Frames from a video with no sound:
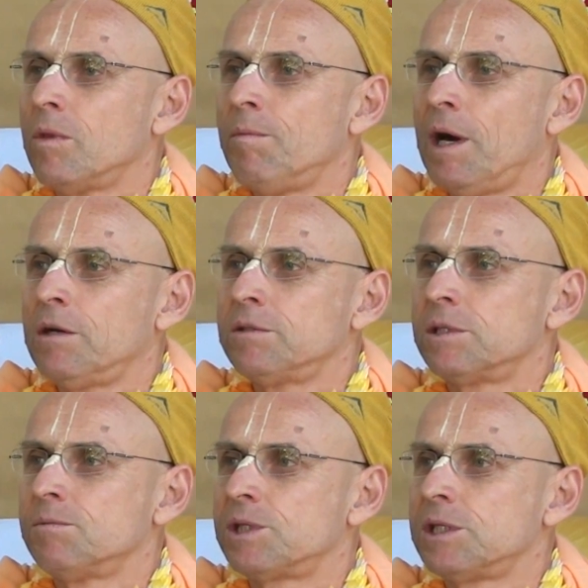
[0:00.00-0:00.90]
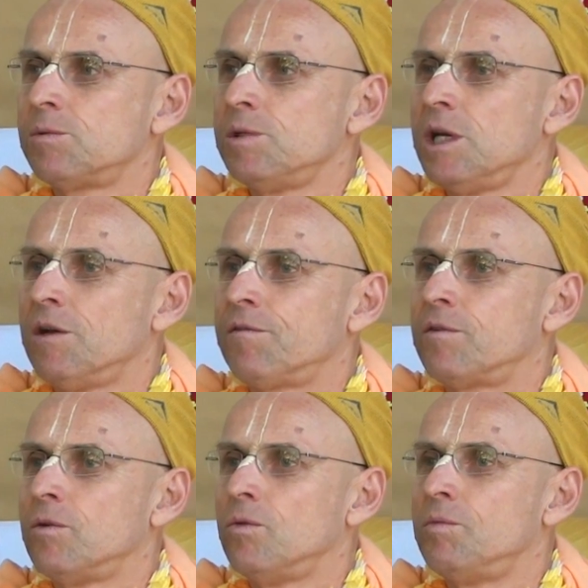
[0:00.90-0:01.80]
the Bhagavatam says we have
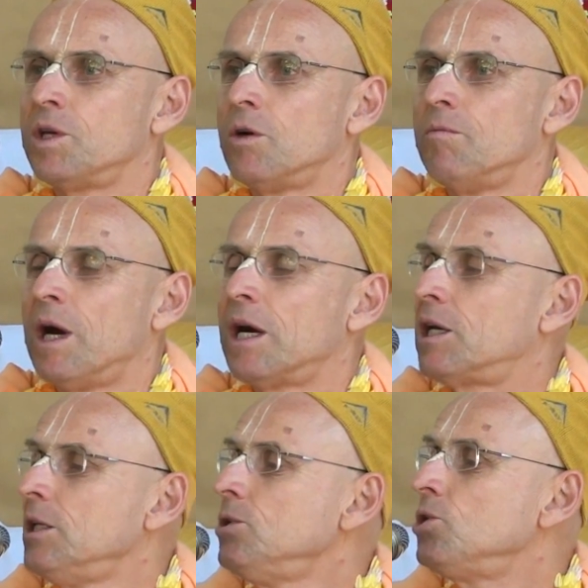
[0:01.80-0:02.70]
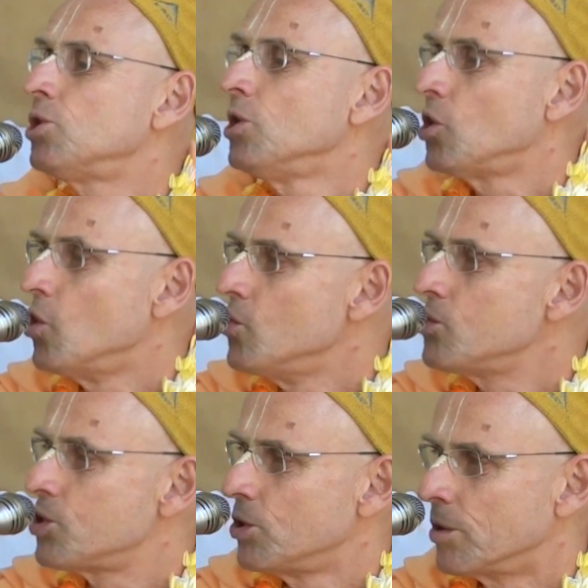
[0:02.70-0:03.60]
to become akinchana
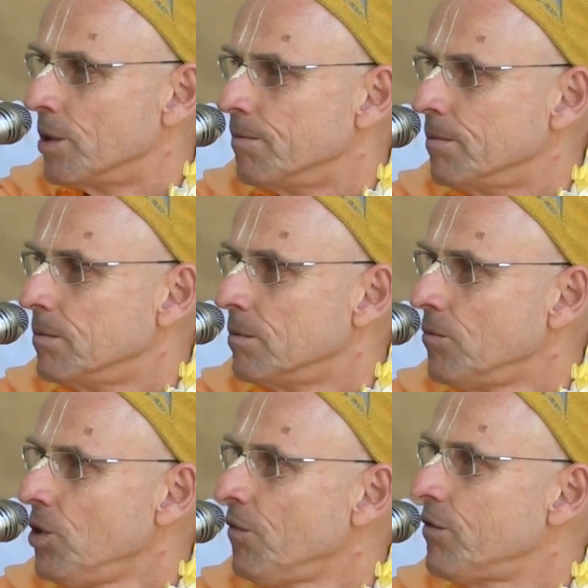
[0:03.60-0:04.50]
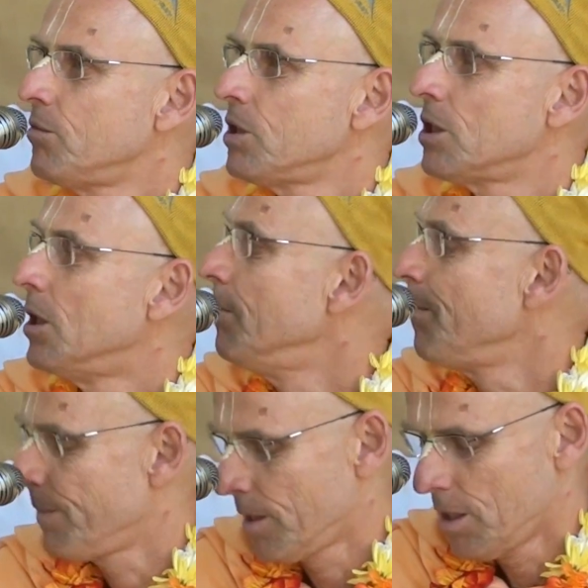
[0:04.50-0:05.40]
gocharam. We have to
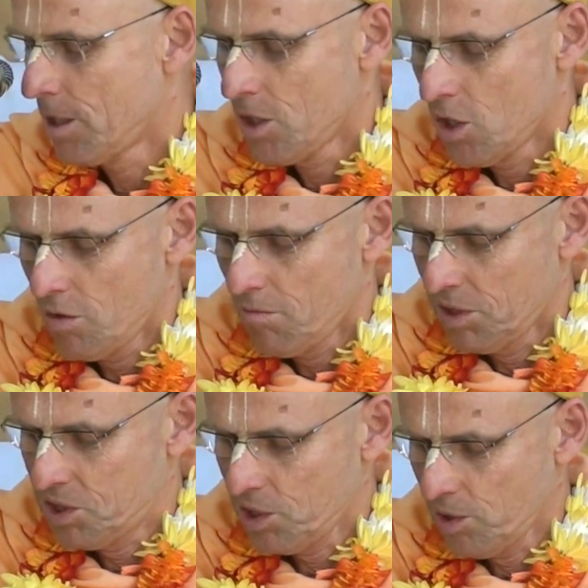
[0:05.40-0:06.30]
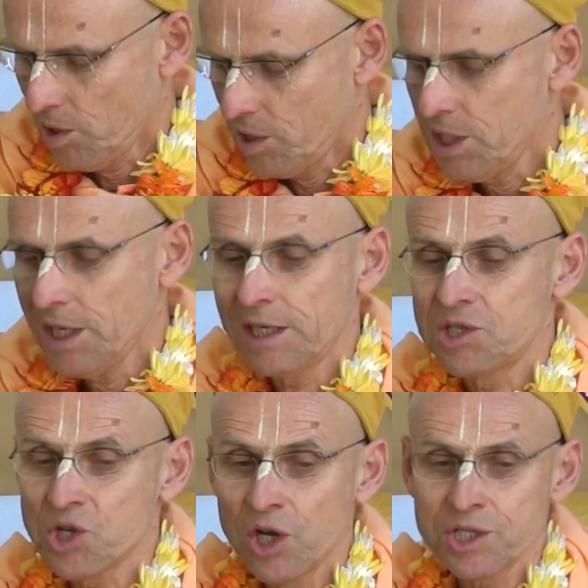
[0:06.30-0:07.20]
become materially
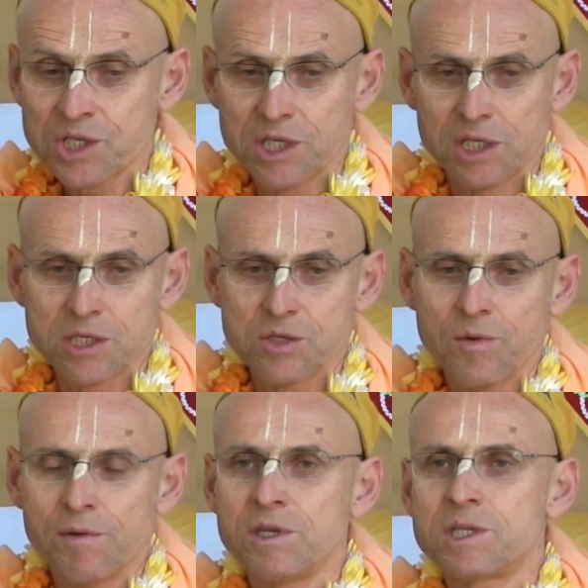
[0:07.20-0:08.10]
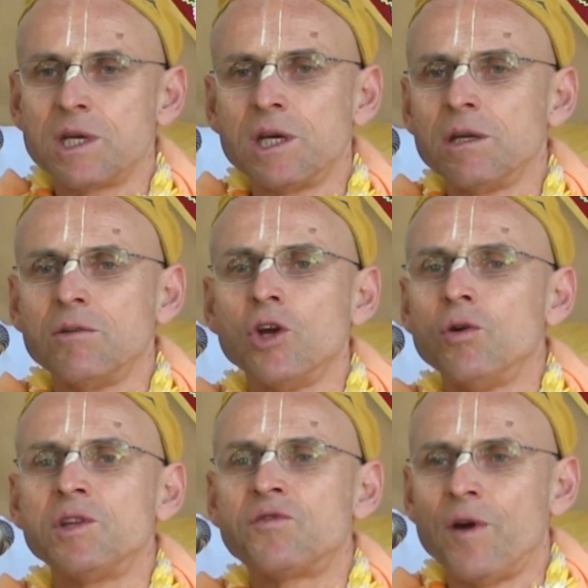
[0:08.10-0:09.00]
exhausted, where they say,
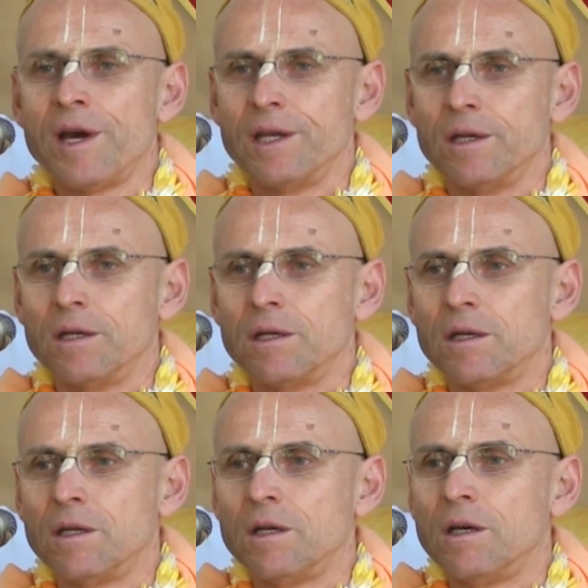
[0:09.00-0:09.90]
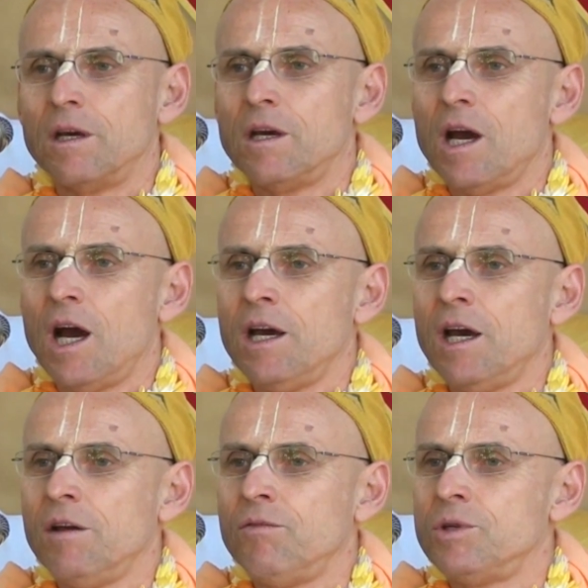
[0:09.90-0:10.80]
no, it's fine.
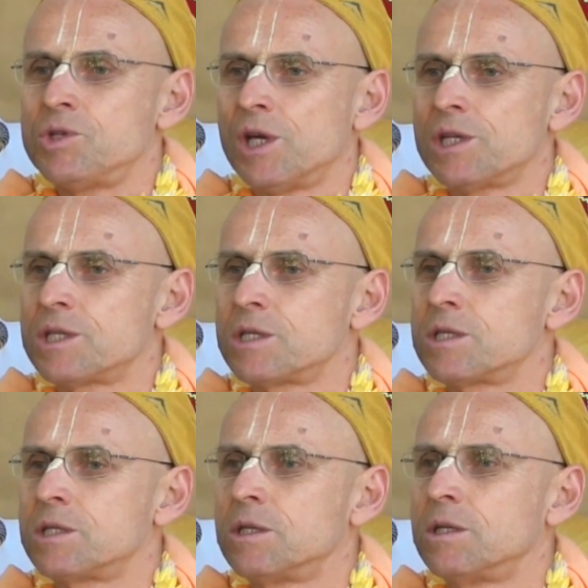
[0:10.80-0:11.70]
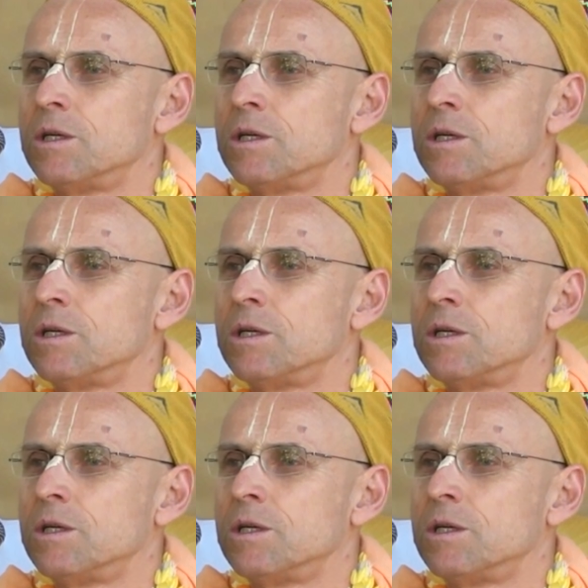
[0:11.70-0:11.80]
I will just